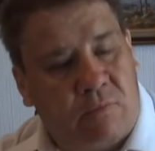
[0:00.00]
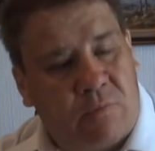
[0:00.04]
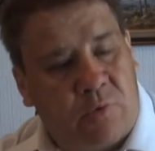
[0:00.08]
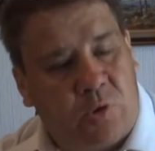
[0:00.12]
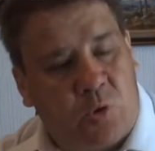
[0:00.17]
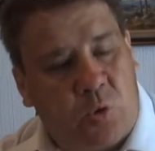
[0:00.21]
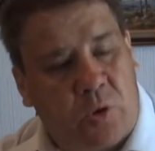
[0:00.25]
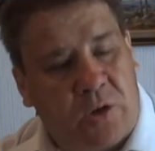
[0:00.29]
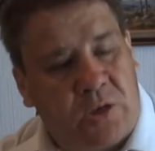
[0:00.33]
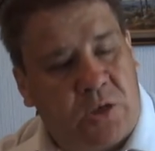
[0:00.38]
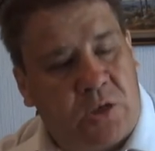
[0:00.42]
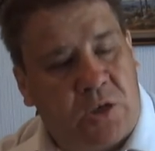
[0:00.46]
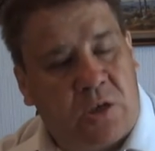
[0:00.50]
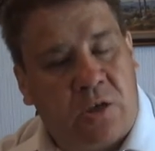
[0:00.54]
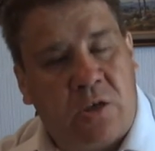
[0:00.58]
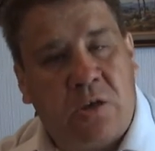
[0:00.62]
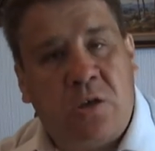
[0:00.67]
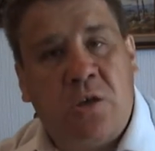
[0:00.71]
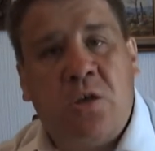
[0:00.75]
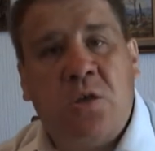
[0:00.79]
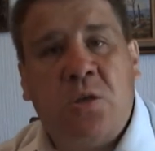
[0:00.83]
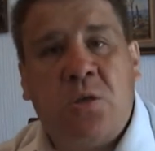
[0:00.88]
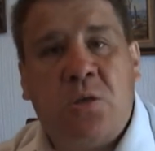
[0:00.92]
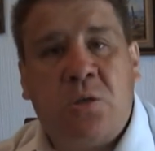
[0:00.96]
20
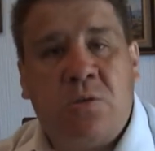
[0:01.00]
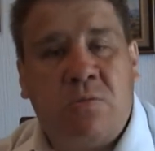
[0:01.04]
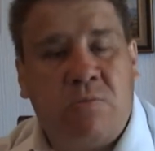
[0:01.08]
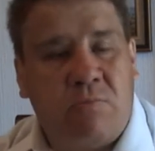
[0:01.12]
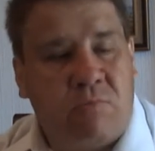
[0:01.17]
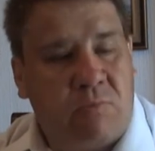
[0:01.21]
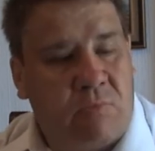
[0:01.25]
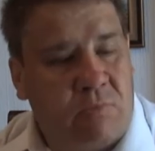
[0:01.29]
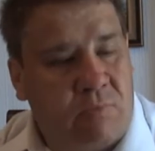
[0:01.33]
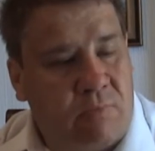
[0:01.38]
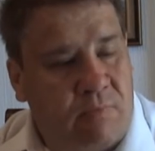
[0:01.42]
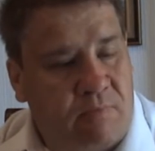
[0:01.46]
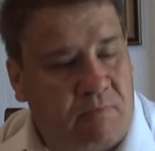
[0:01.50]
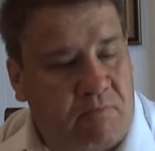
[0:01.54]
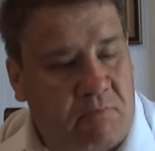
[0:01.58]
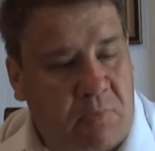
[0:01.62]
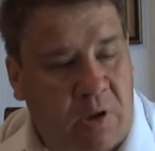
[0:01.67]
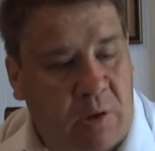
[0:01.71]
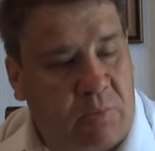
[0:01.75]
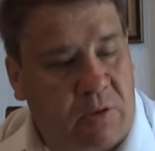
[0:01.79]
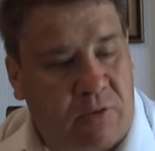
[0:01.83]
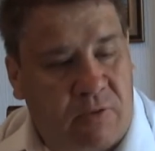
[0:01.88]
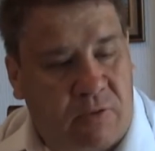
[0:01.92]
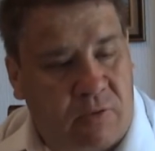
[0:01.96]
years,
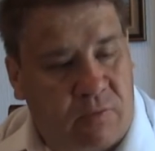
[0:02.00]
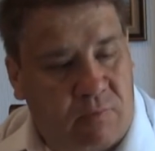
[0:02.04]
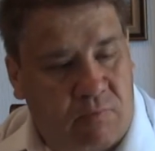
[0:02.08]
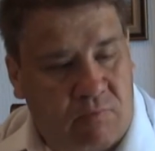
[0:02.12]
maybe